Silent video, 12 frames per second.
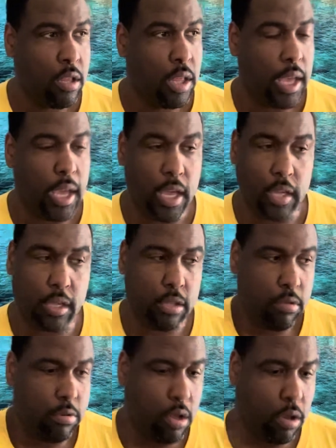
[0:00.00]
And,
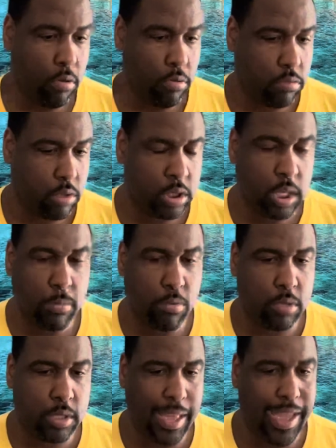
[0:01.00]

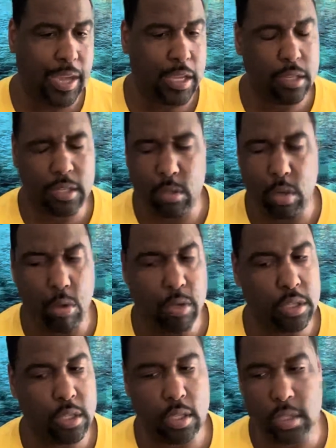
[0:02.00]
simple as that.
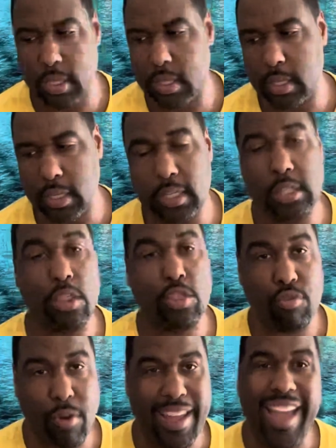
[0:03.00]
Get the
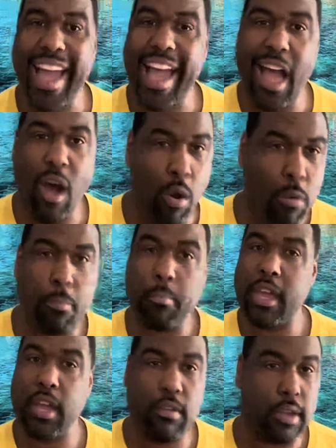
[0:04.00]
threat out,
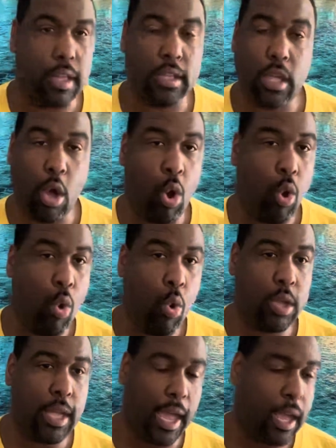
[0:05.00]
period. The whole
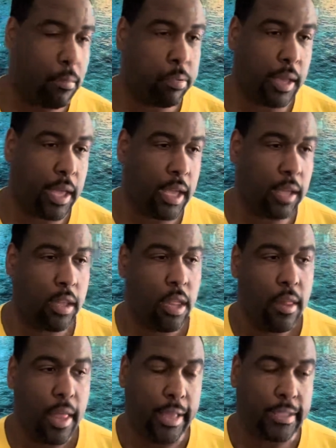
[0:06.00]
game plan
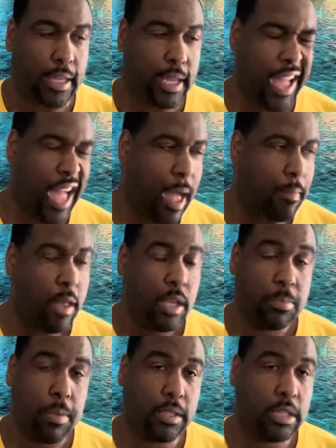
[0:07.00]
as a cop,
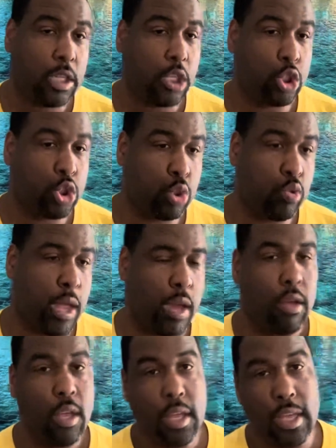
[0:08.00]
especially in a
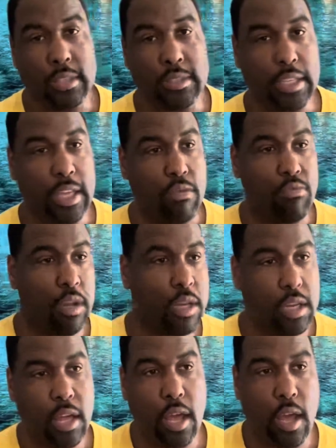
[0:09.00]
shootout, is to get
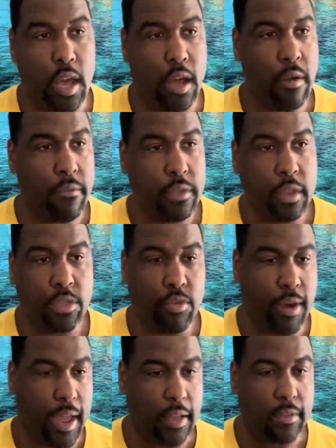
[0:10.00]
rid of the
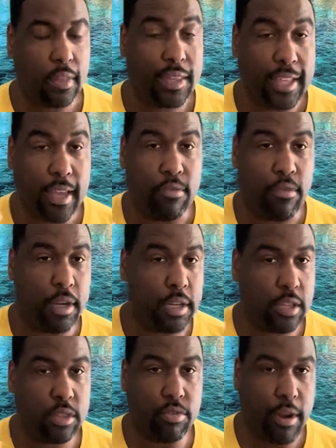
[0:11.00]
threat. Get rid of
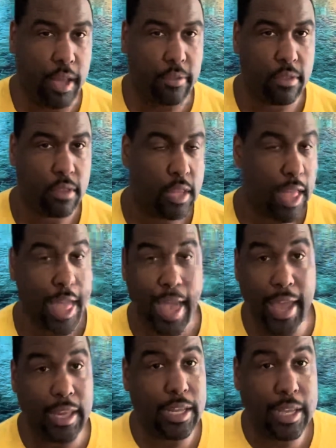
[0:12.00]
the threat.
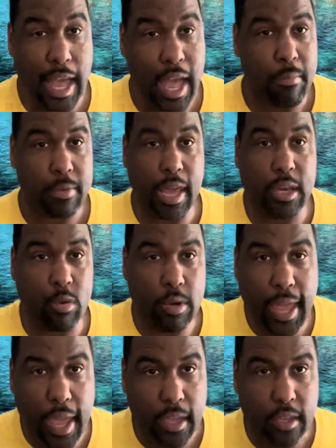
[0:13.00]
I ain't a cop, but I know
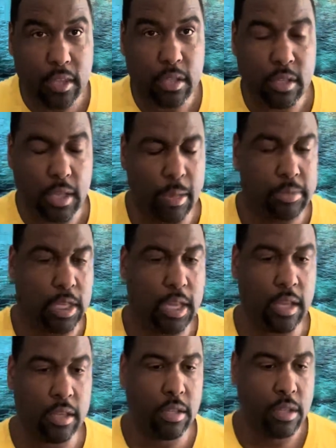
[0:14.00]
that. You know what I'm saying?